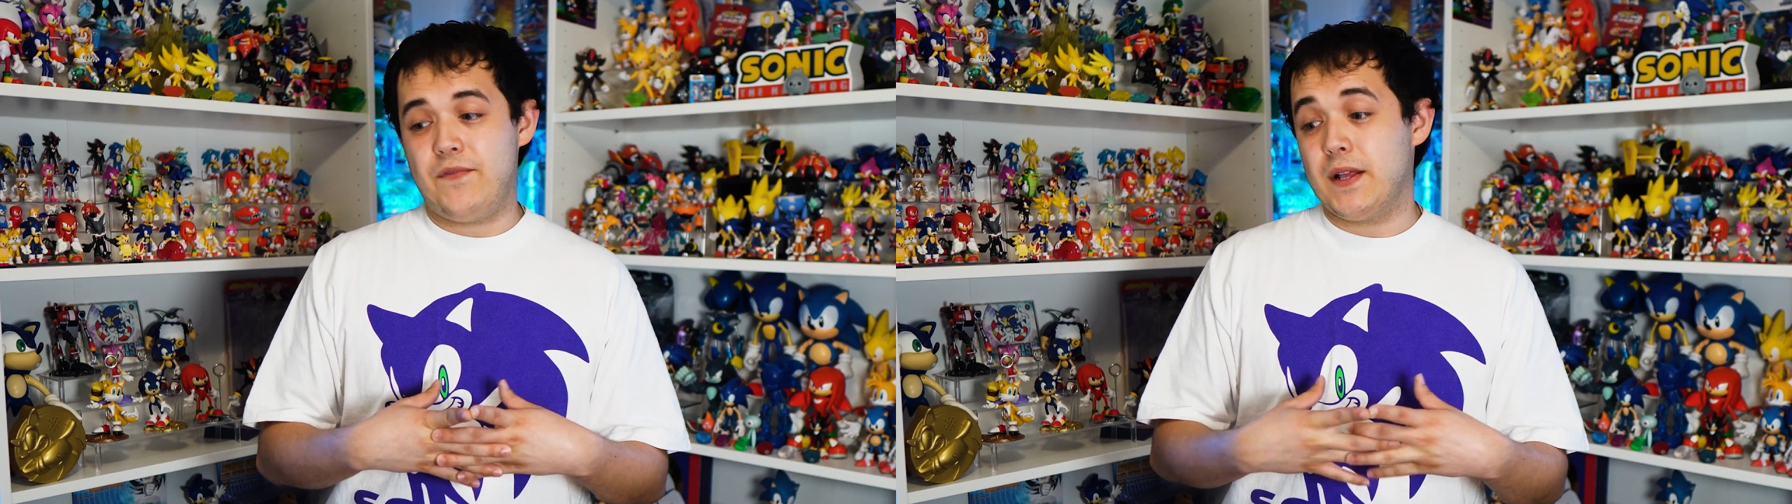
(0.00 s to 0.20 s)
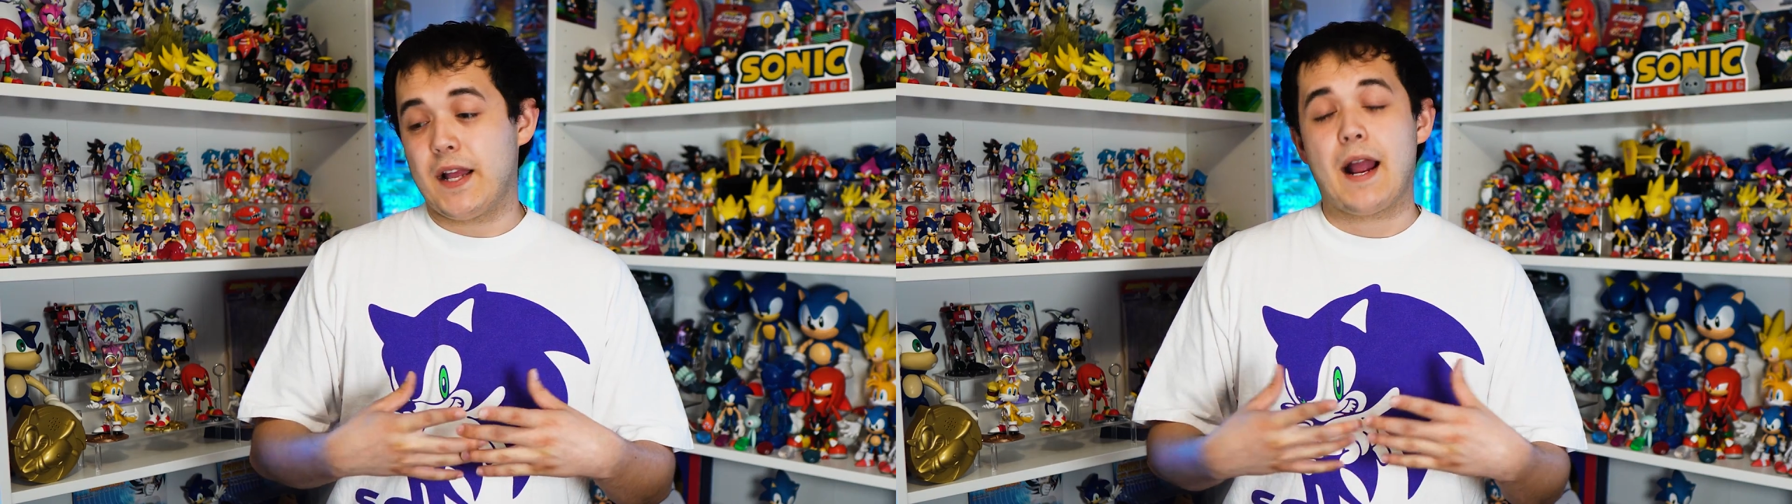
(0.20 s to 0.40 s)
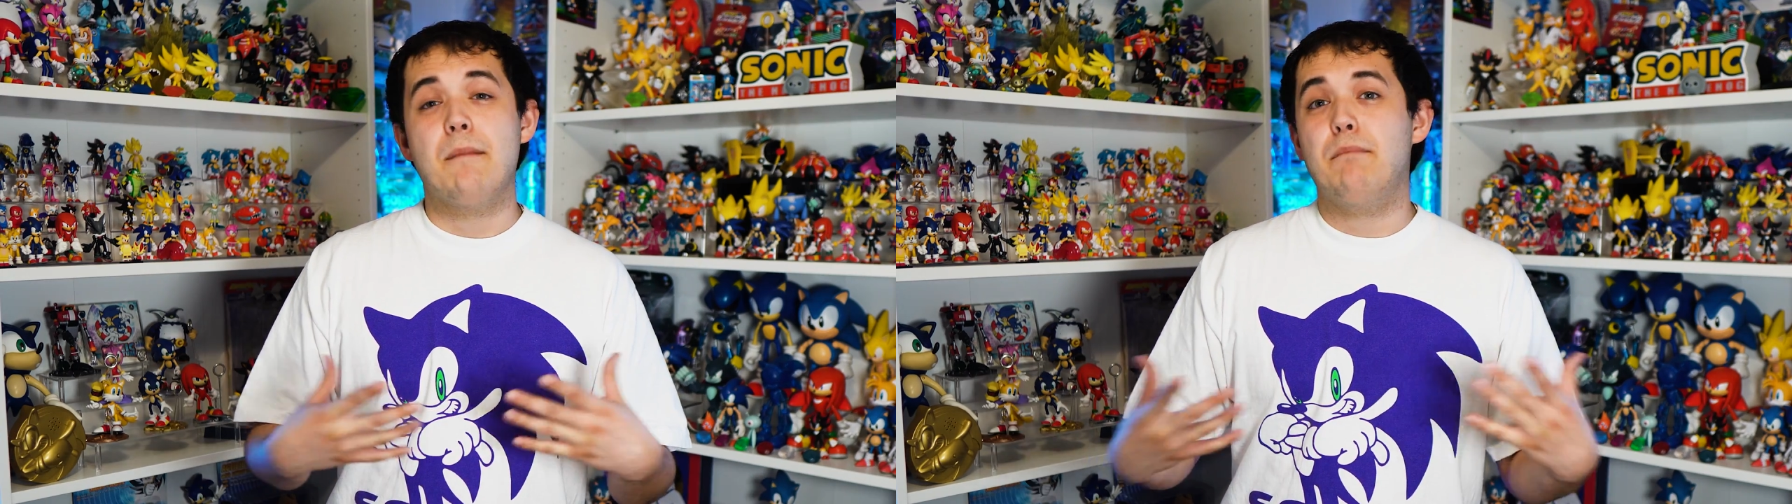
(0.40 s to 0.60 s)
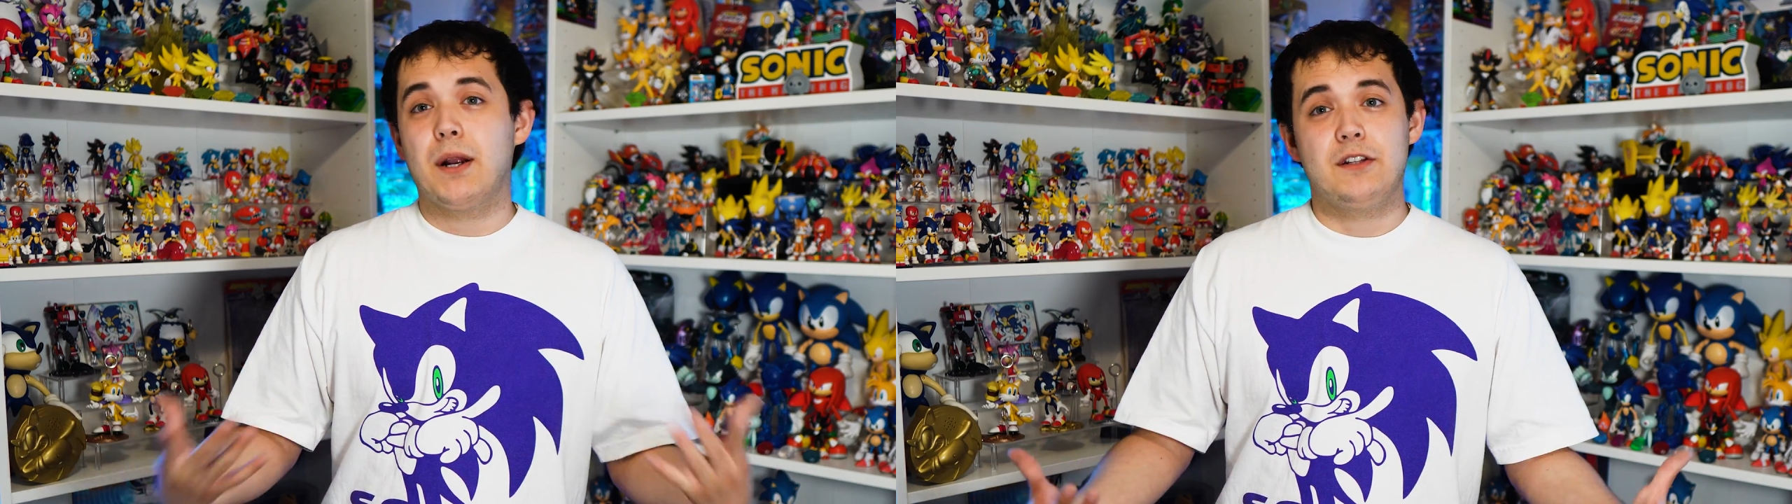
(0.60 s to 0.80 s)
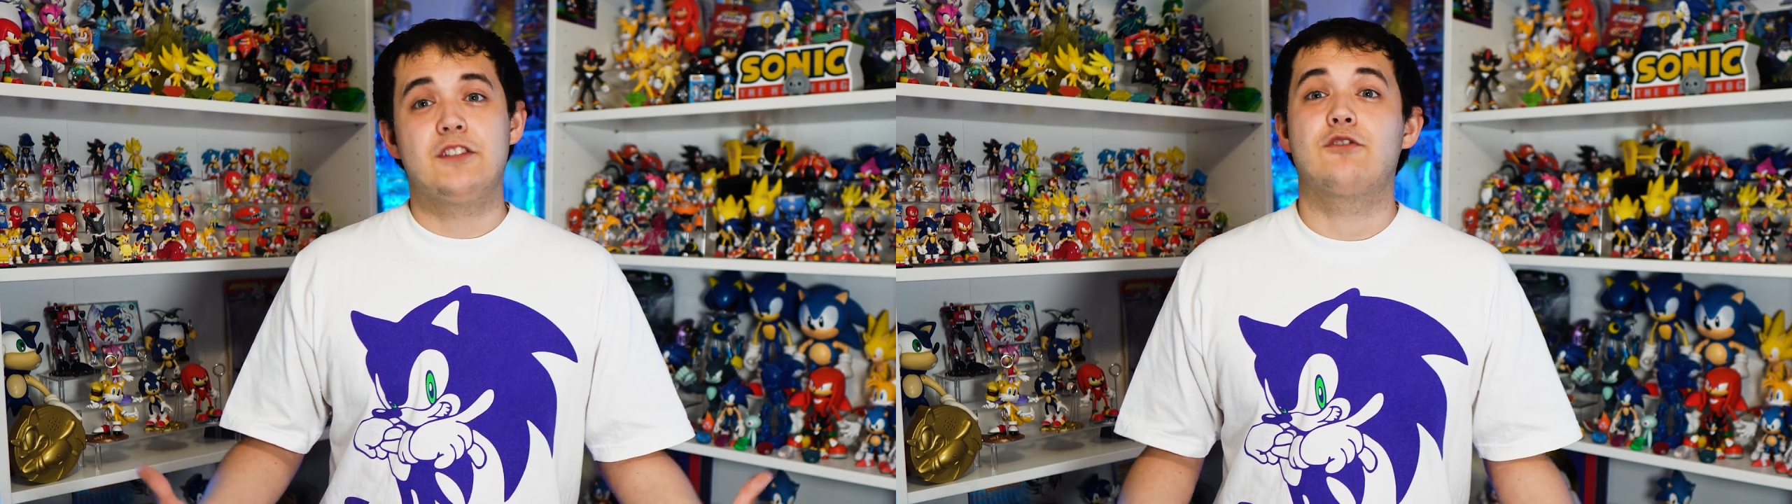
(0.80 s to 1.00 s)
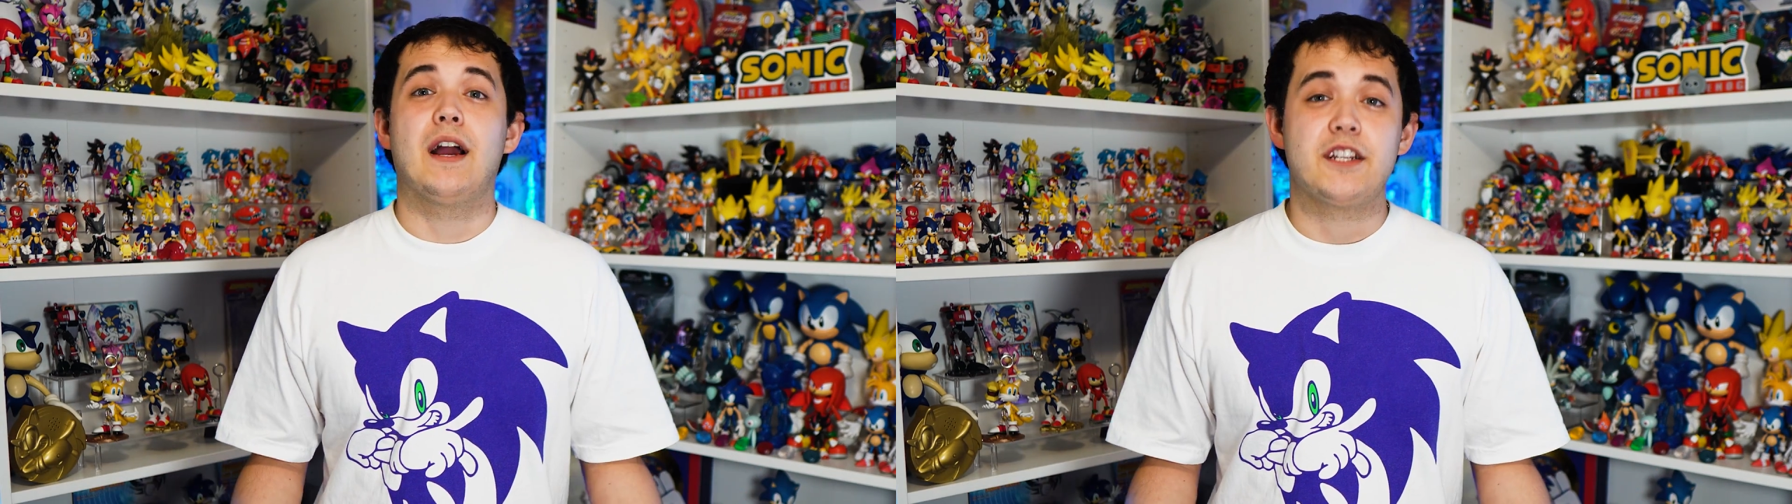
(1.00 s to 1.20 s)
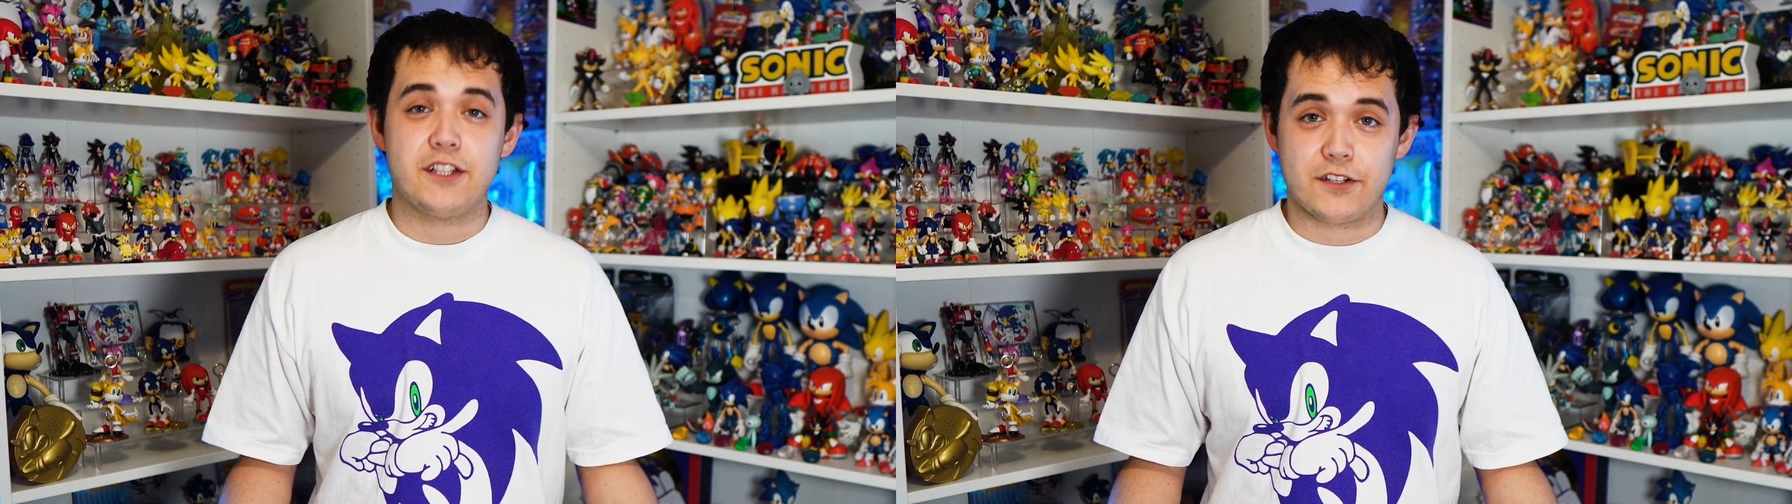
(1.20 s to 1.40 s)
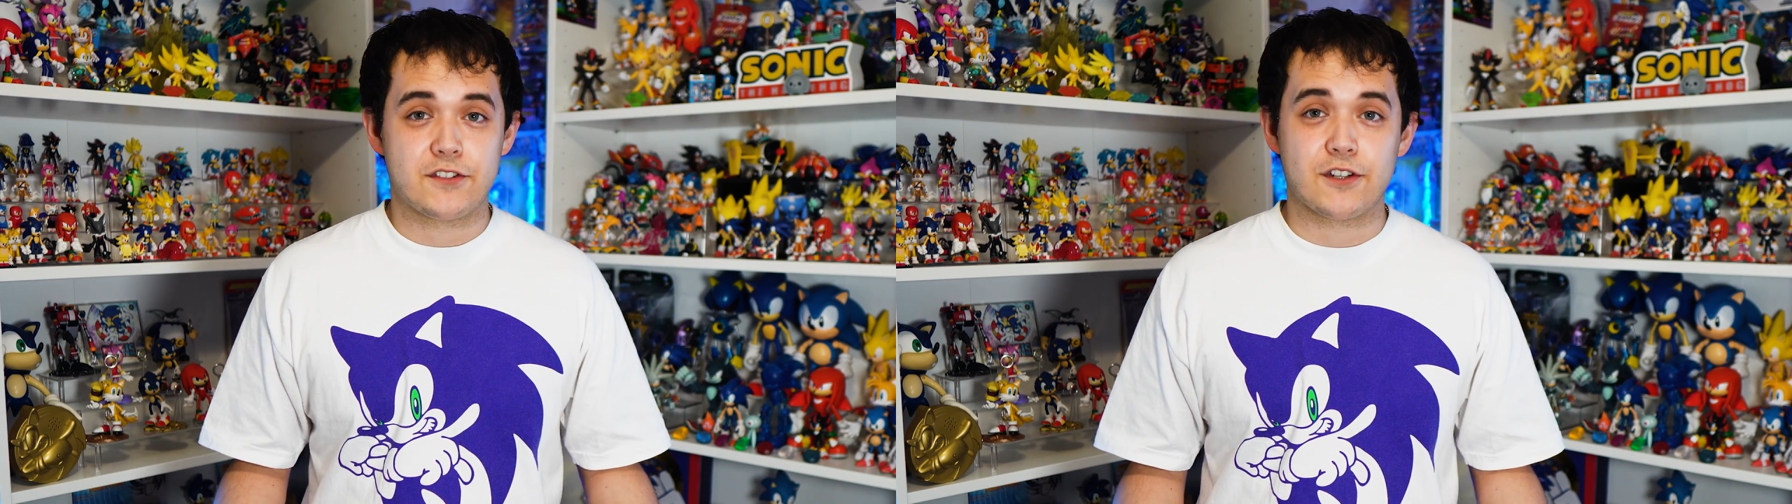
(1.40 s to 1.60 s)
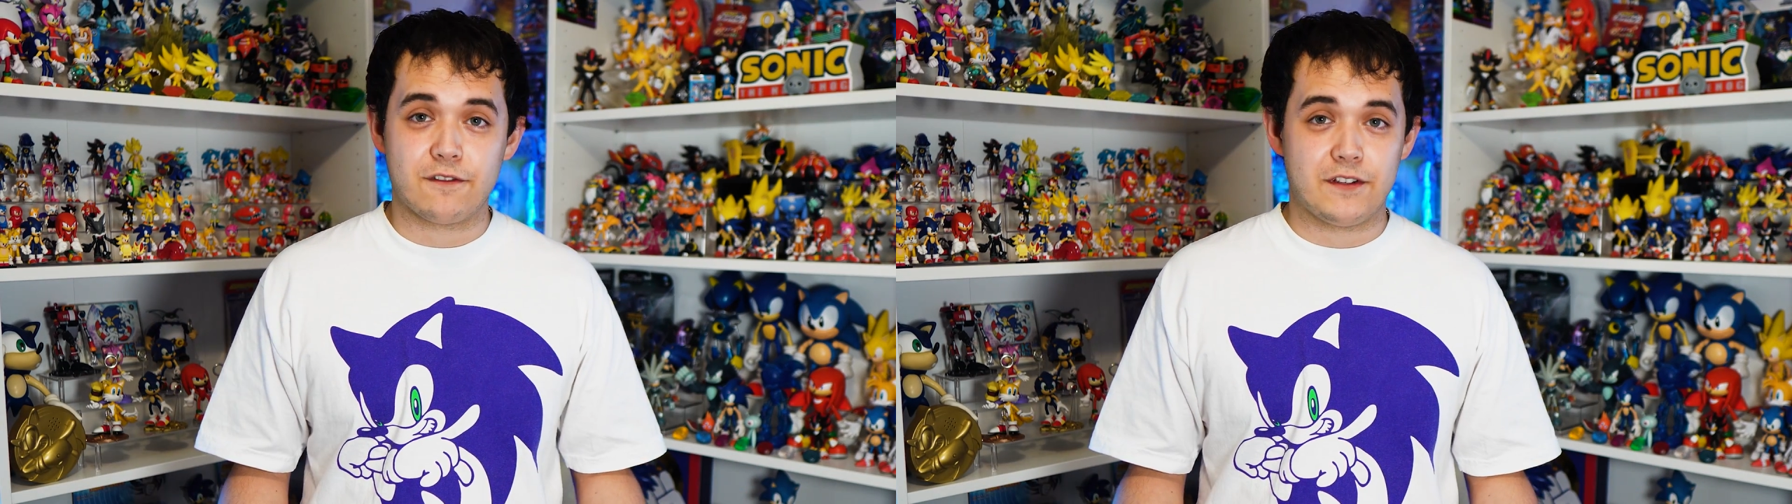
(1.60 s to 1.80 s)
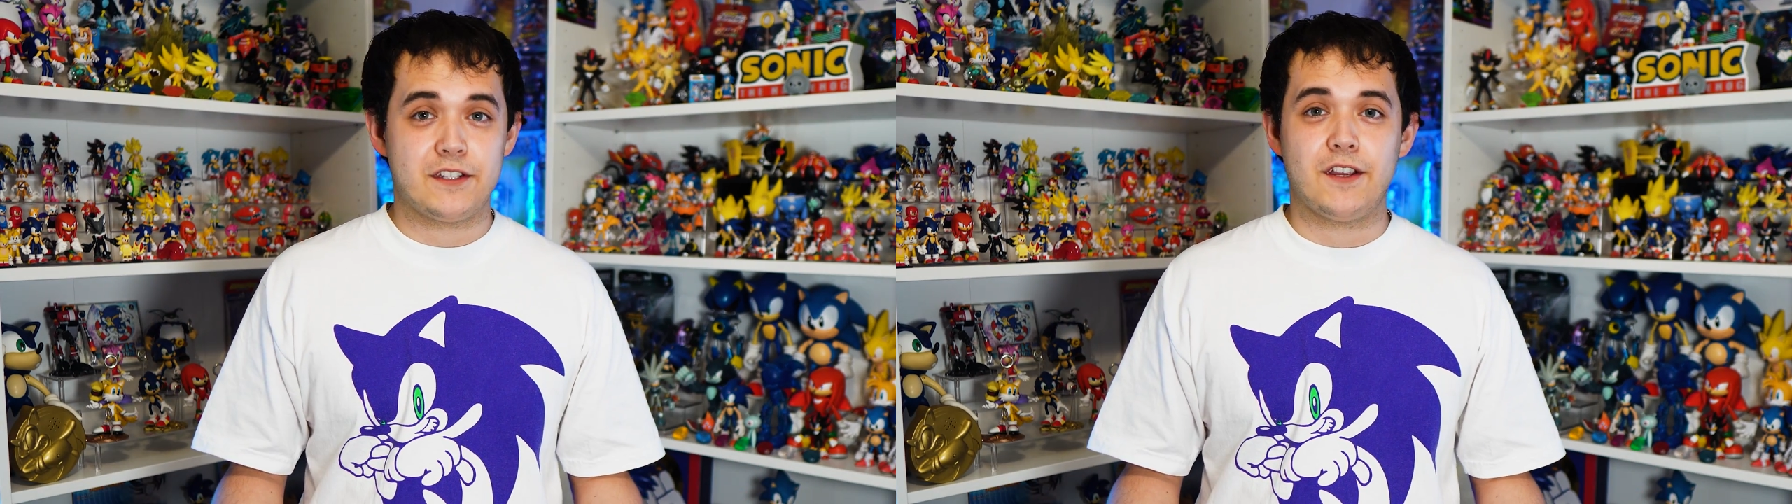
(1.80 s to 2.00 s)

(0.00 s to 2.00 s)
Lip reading: feel like I'm barely scratching the surface